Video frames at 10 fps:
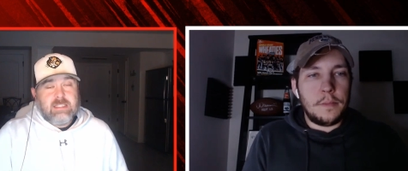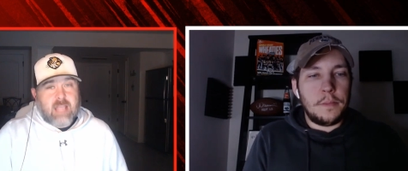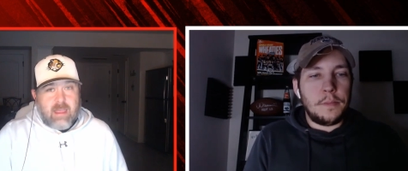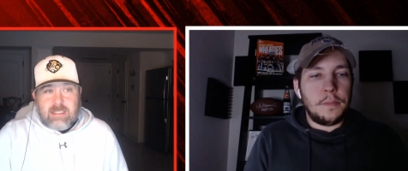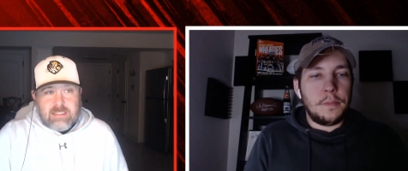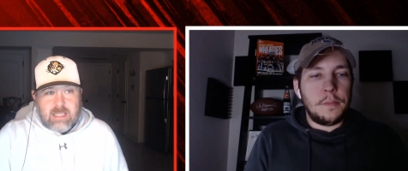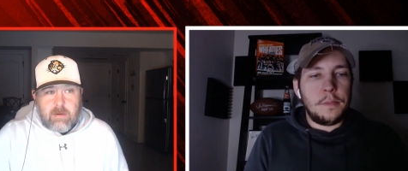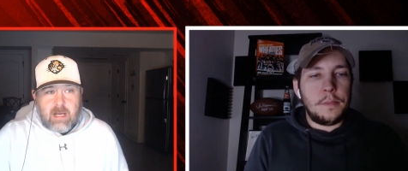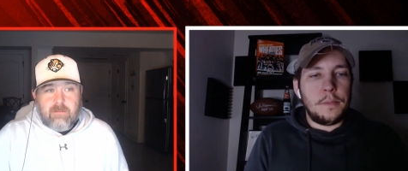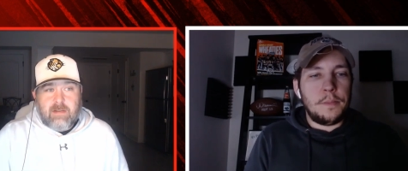Speaker 1: It's not like he's
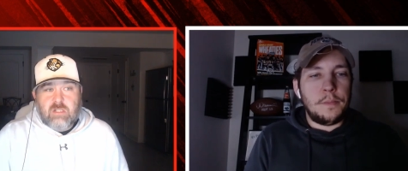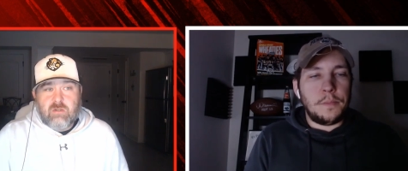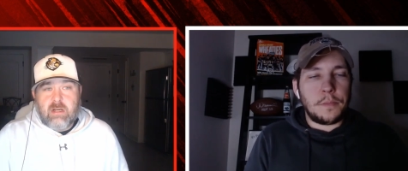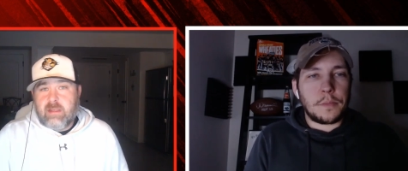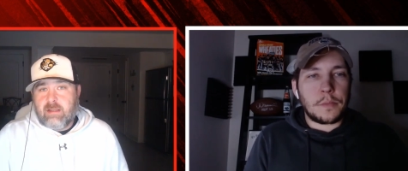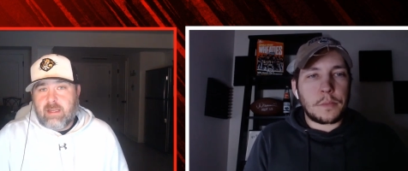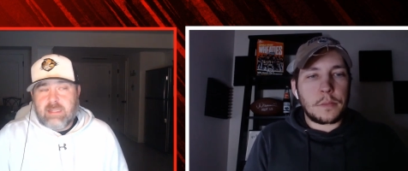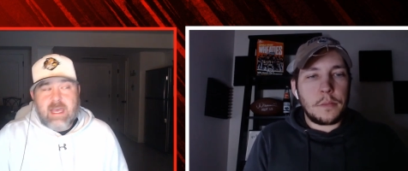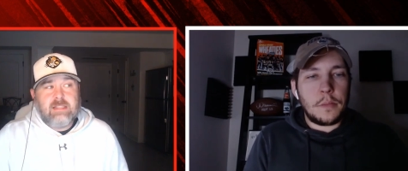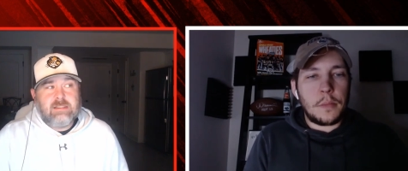coming off an injury or anything like
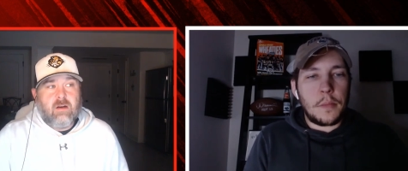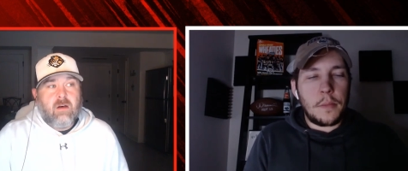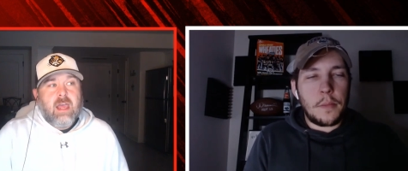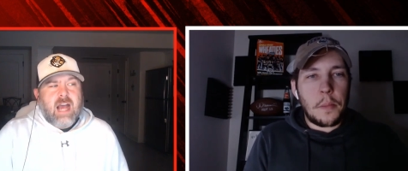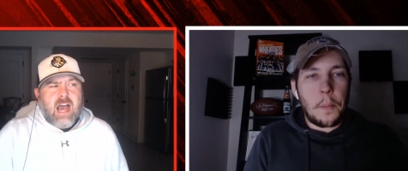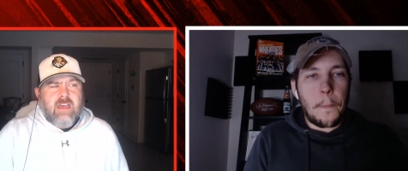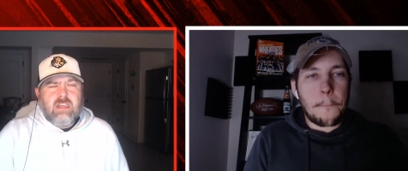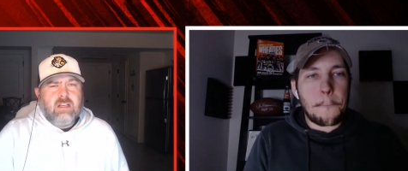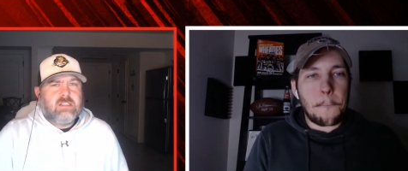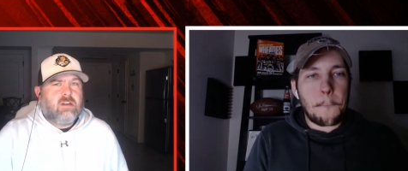that. So I
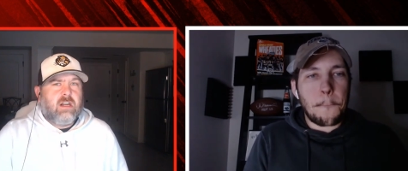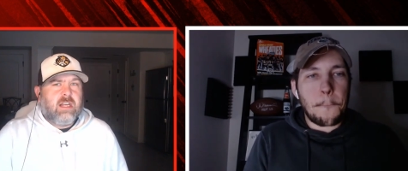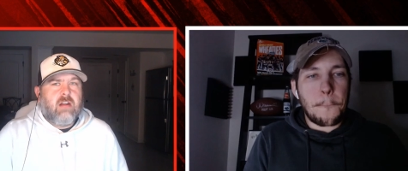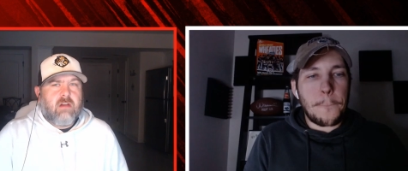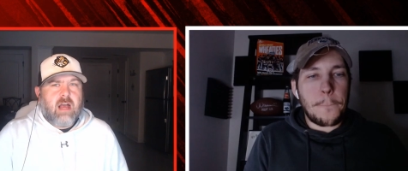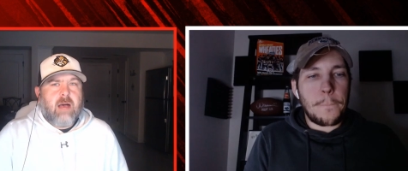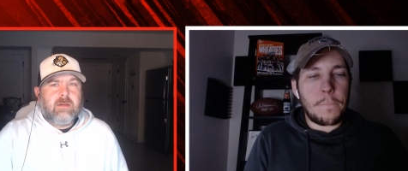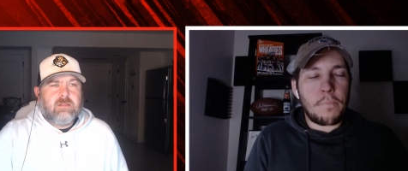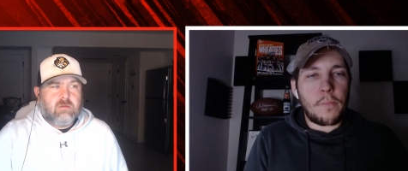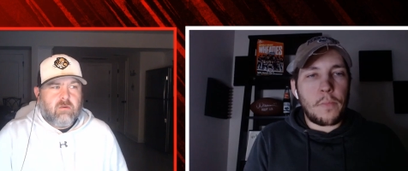think you can start DeAndre
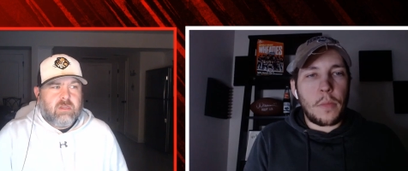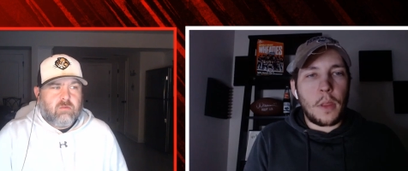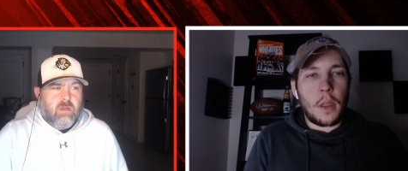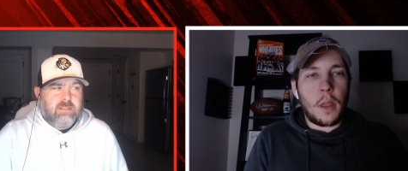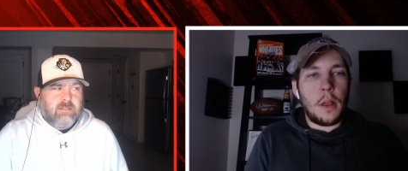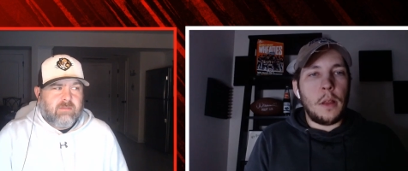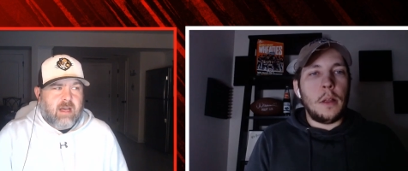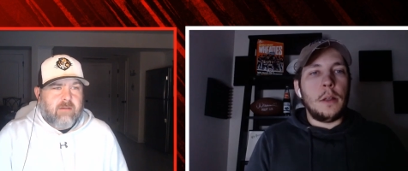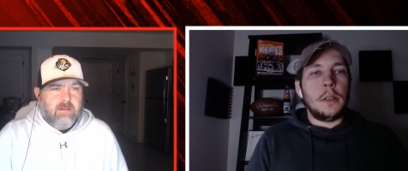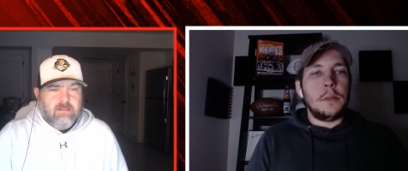Hopkins with relative
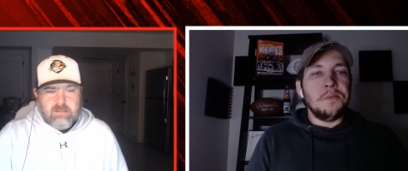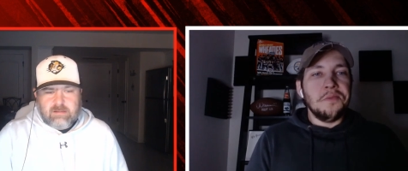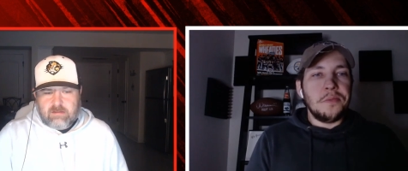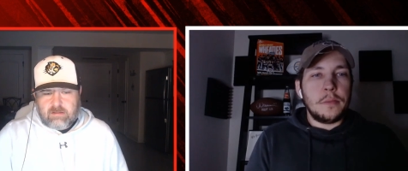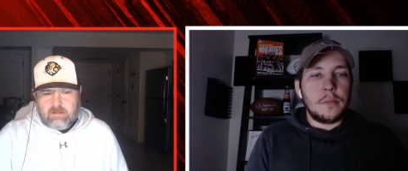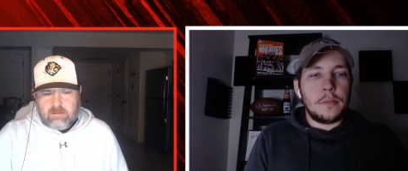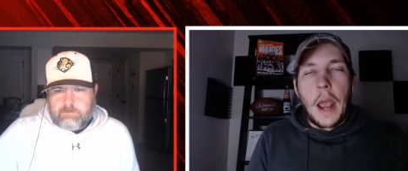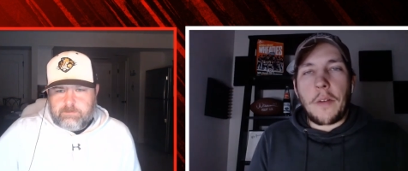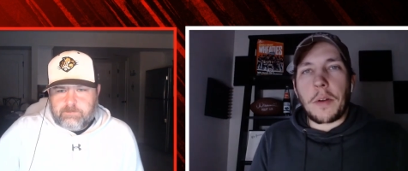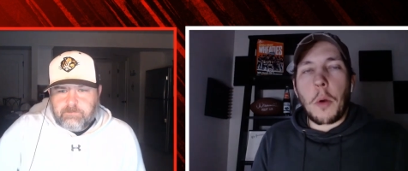confidence.
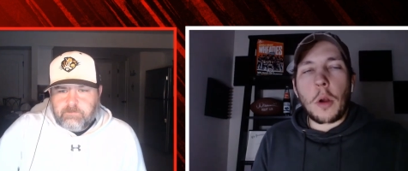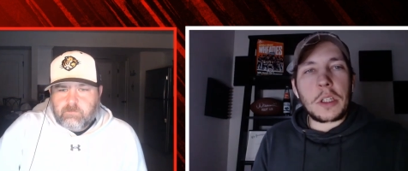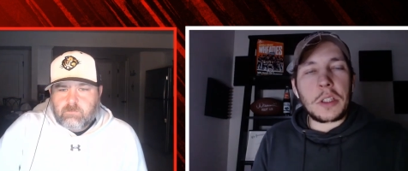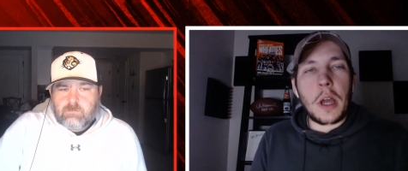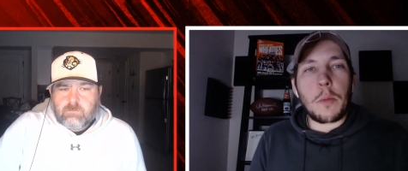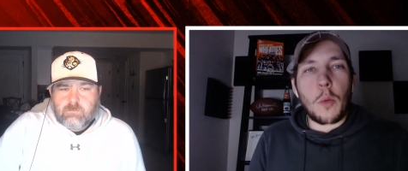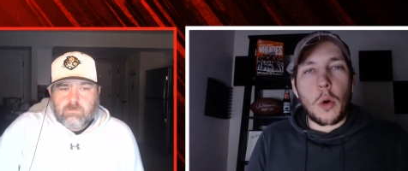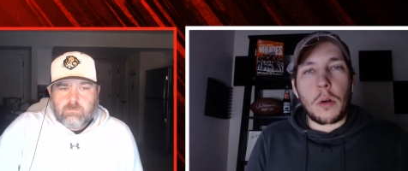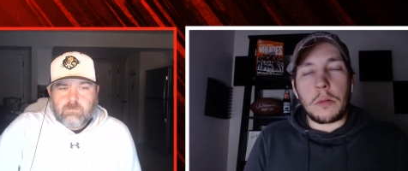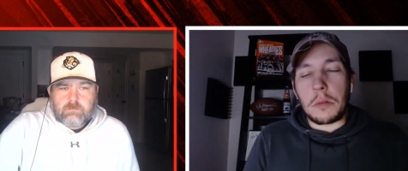
Speaker 2: Having Marcus
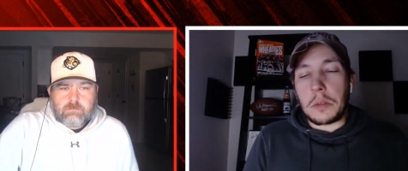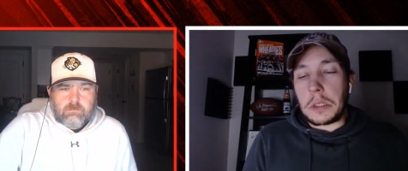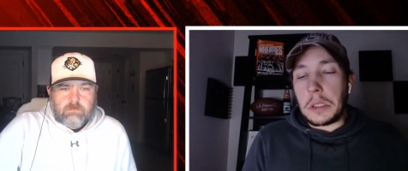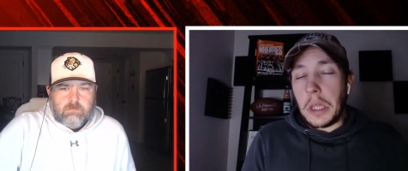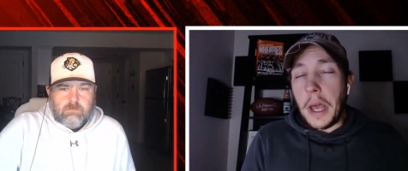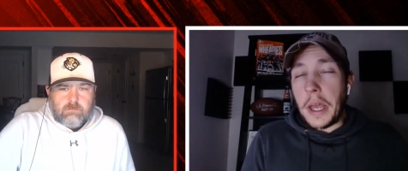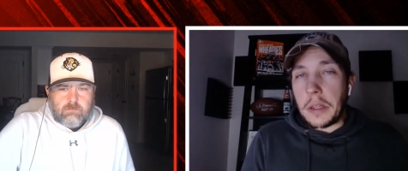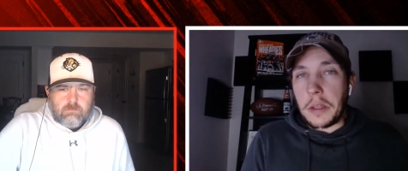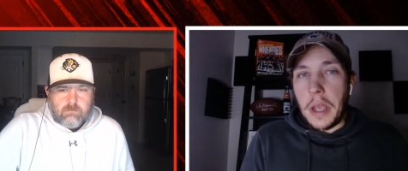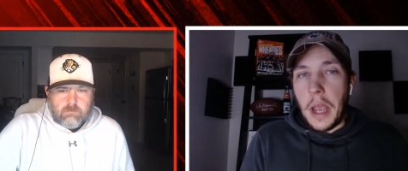Lattimore
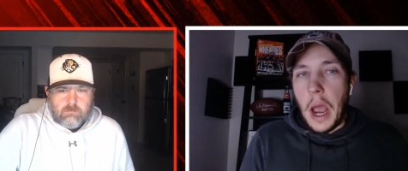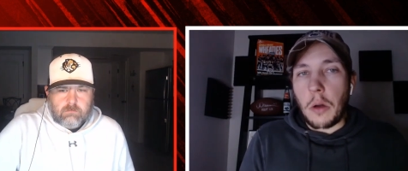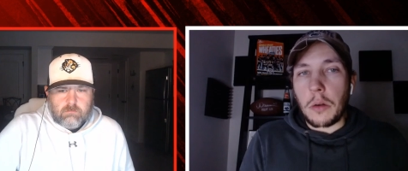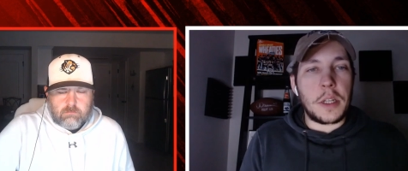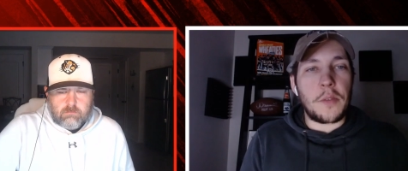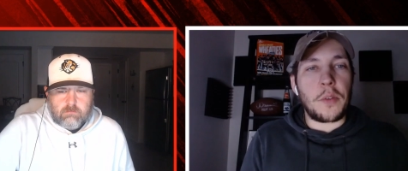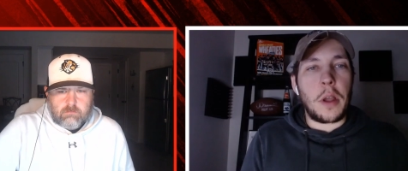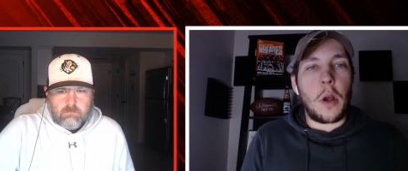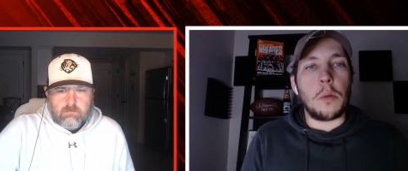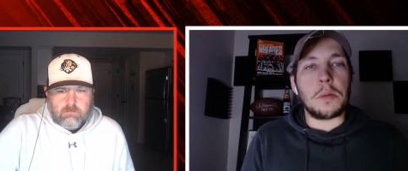likely out definitely
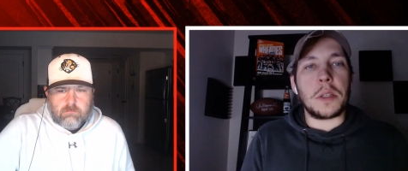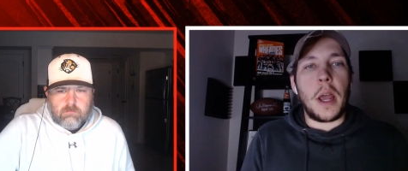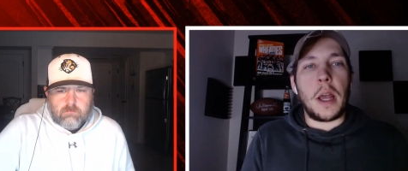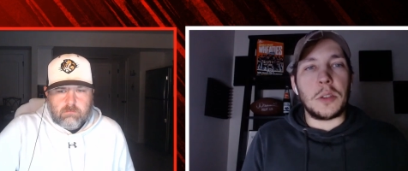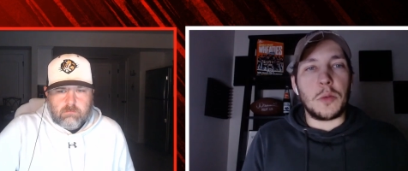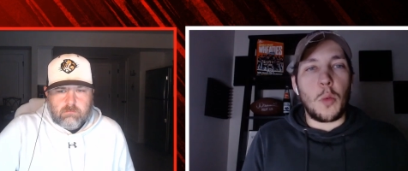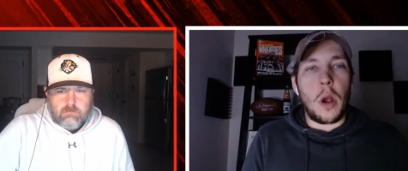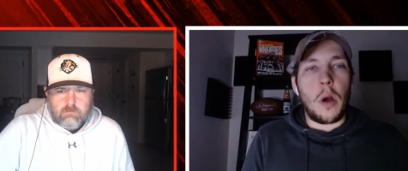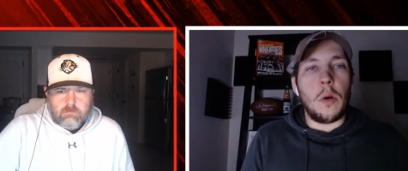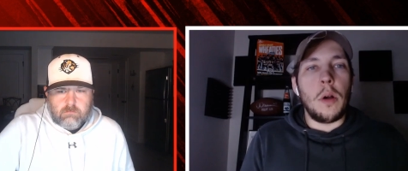helps as
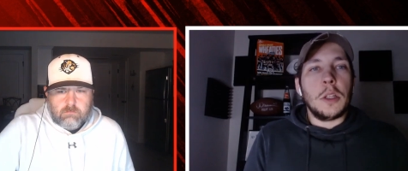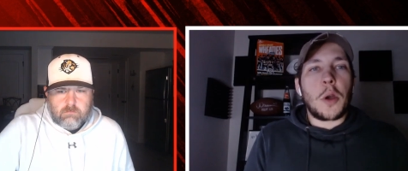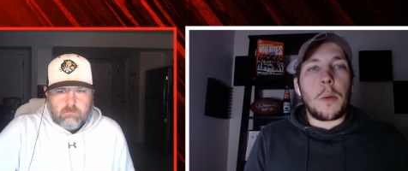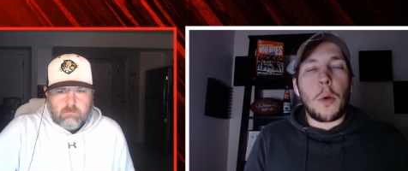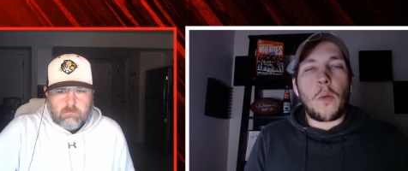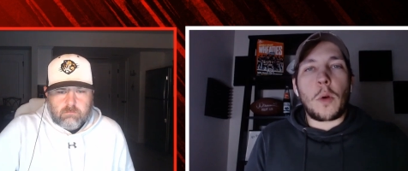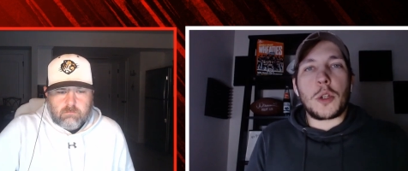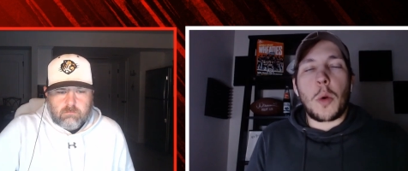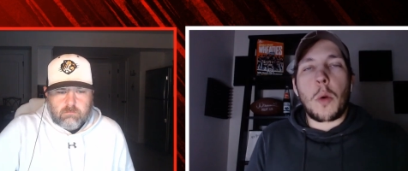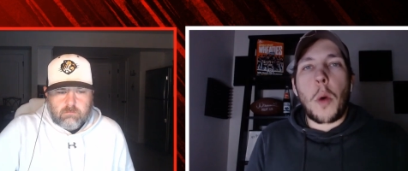well. We're going to move on
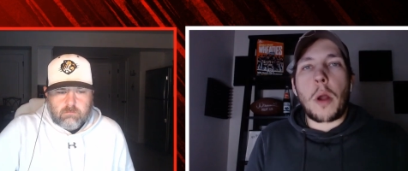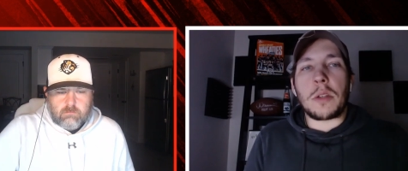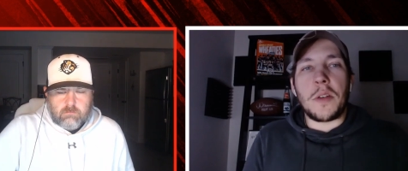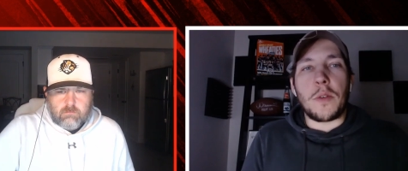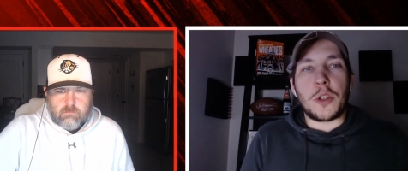to our wide receiver